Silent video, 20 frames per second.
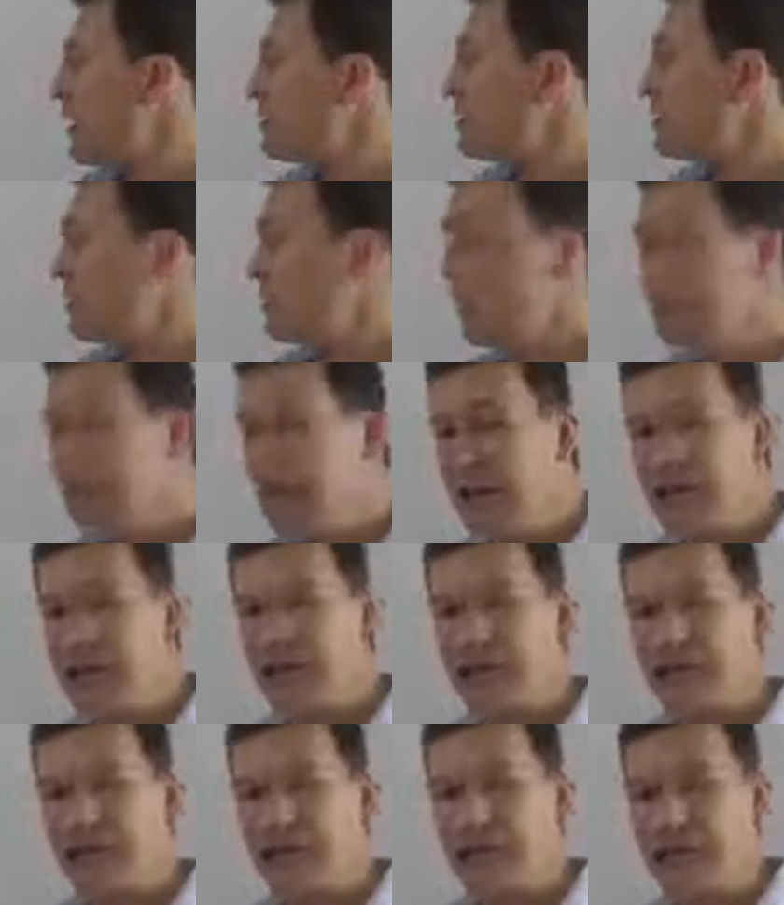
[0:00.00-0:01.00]
to
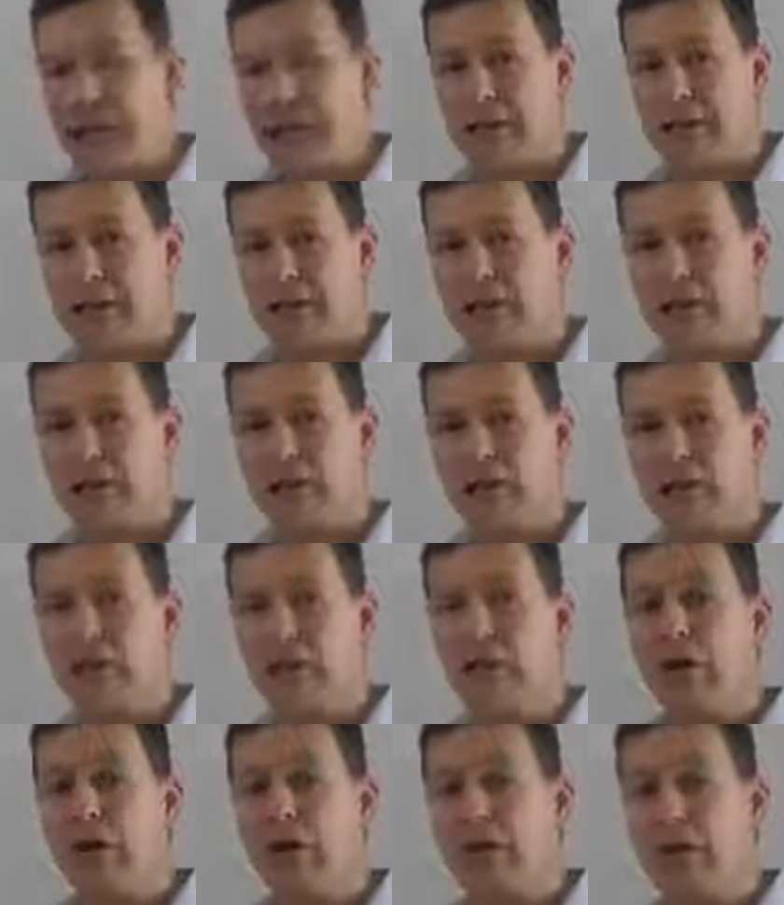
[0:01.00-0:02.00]
immediately settle down,
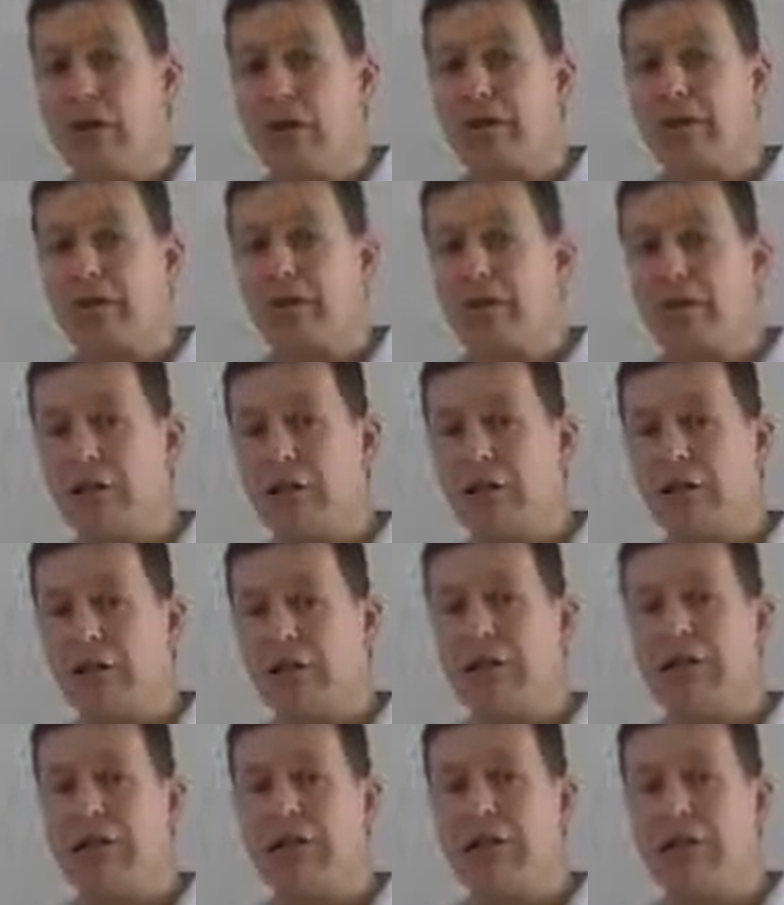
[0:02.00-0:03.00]
ready to learn
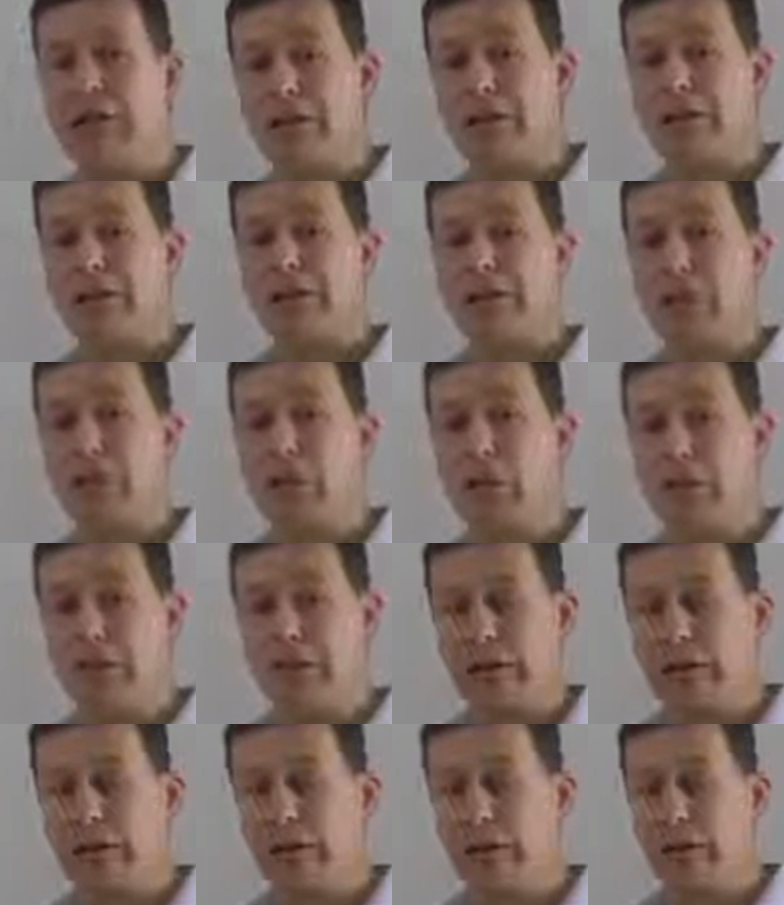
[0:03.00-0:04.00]
at this
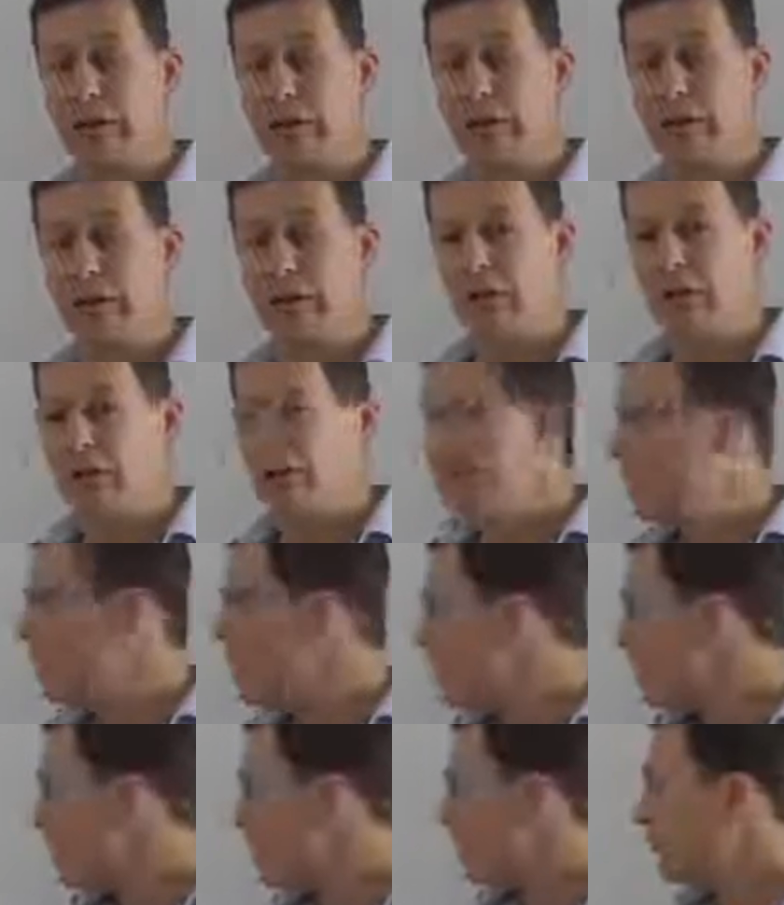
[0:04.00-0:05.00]
point.
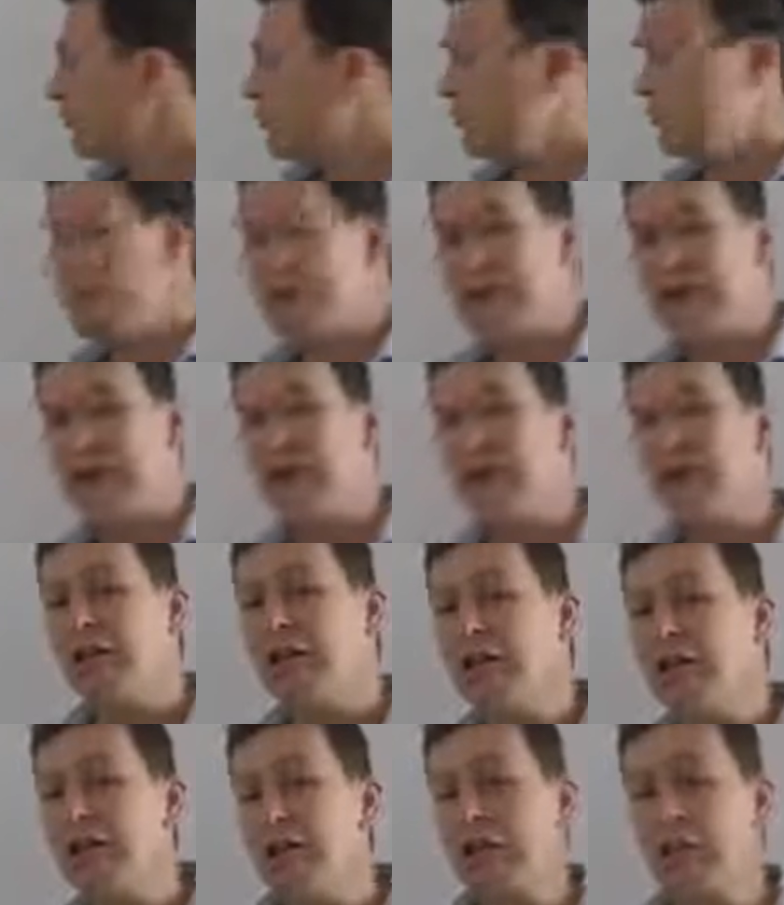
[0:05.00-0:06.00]
Now, from a
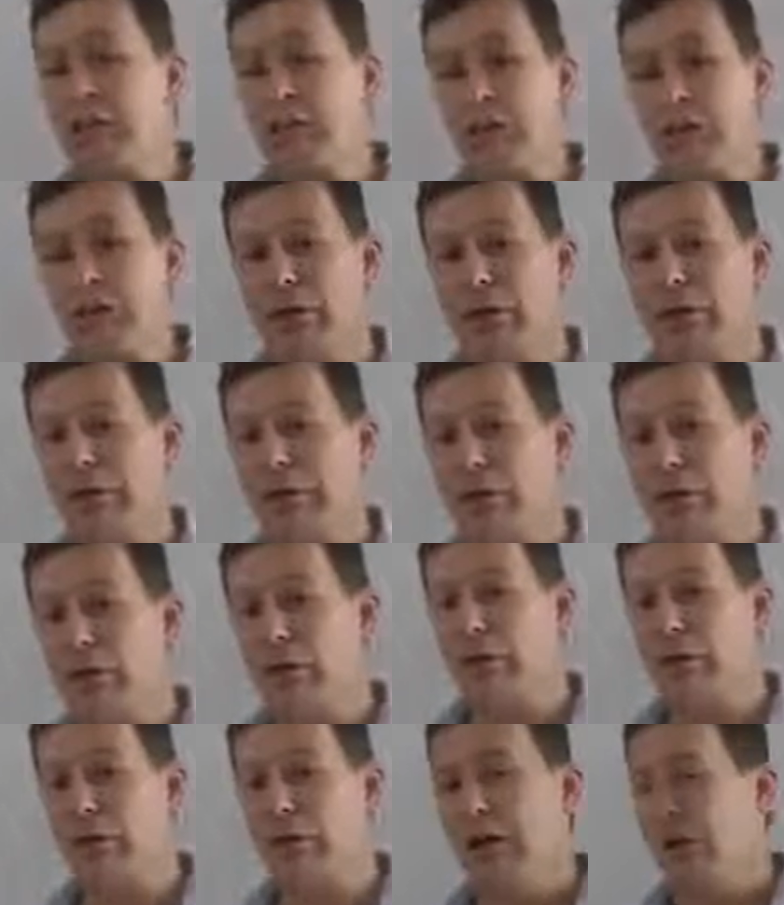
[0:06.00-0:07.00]
psychological point of
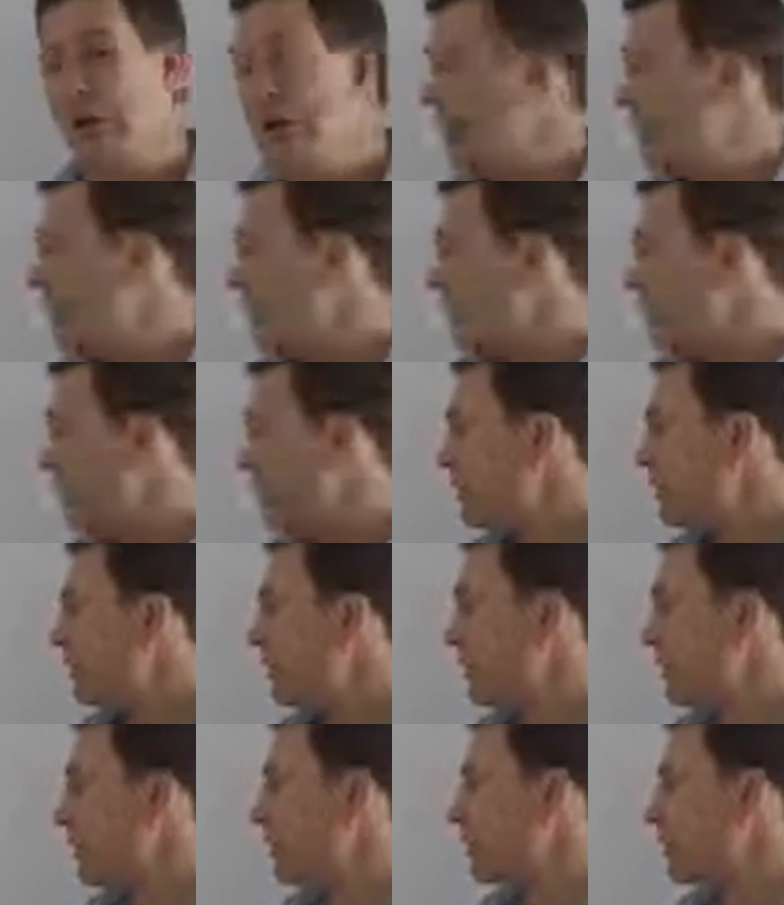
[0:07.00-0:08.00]
view, if you
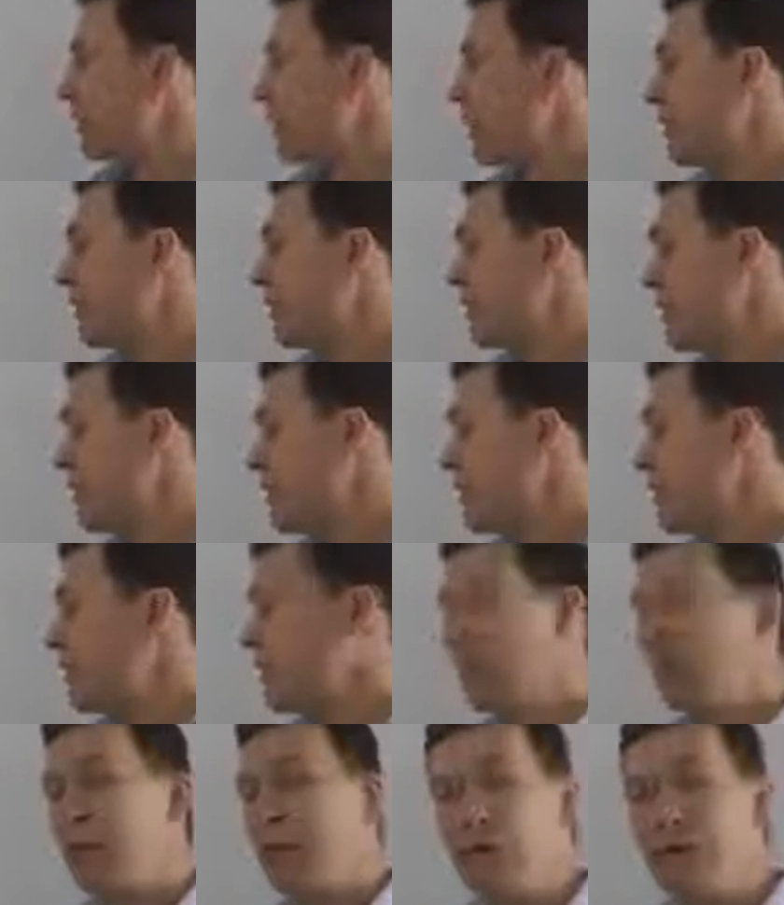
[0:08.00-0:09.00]
let those kids in
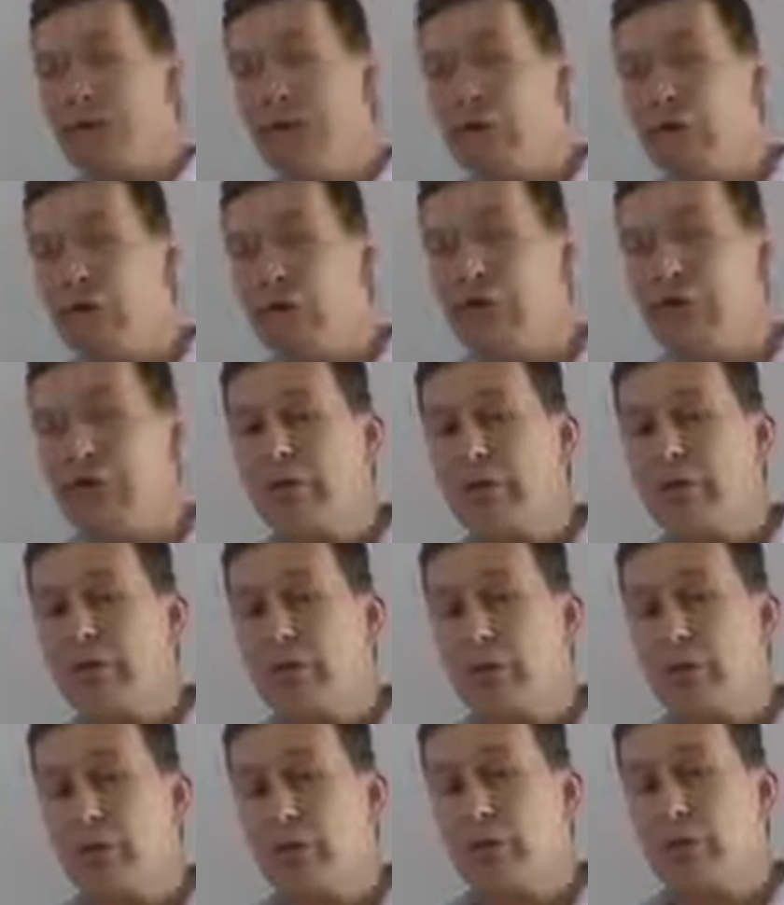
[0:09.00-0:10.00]
when they're out of
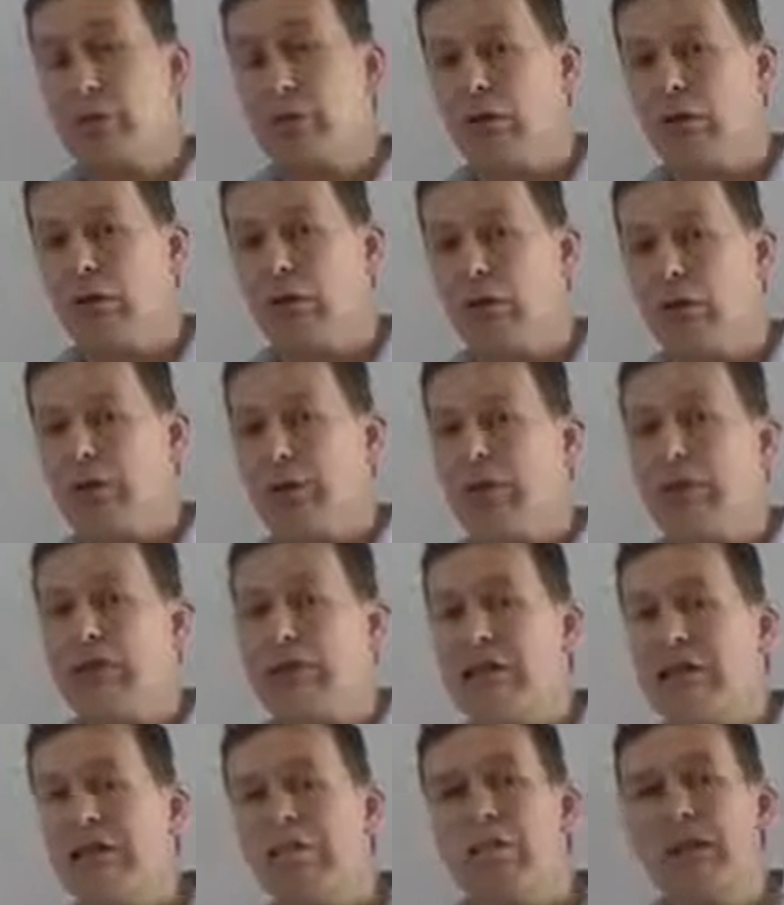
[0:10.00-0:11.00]
control, there's
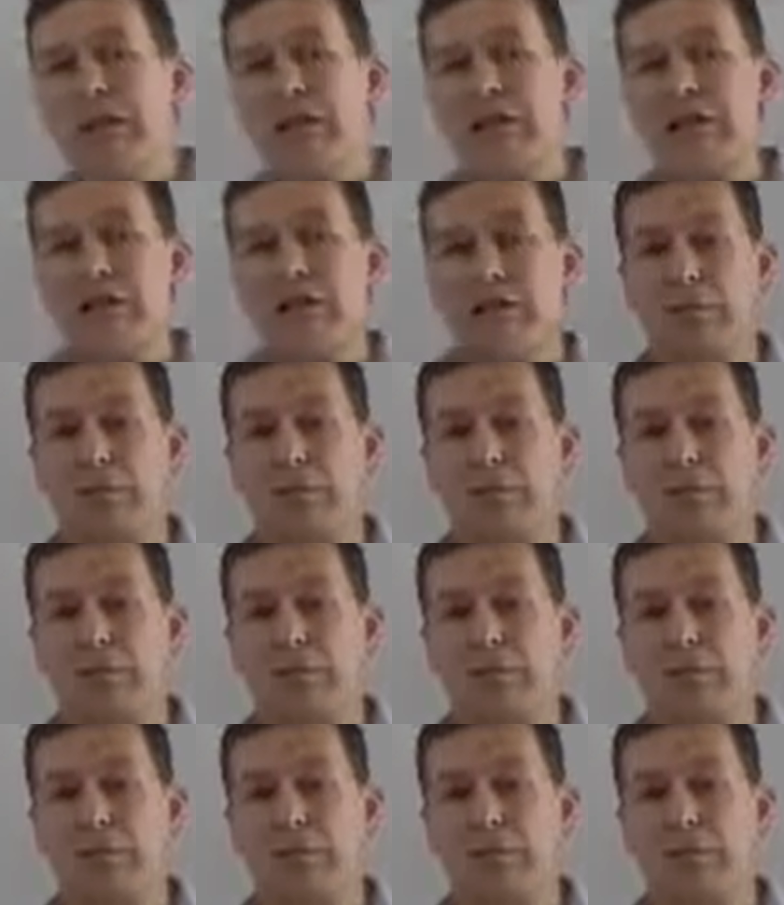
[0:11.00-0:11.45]
an imbalance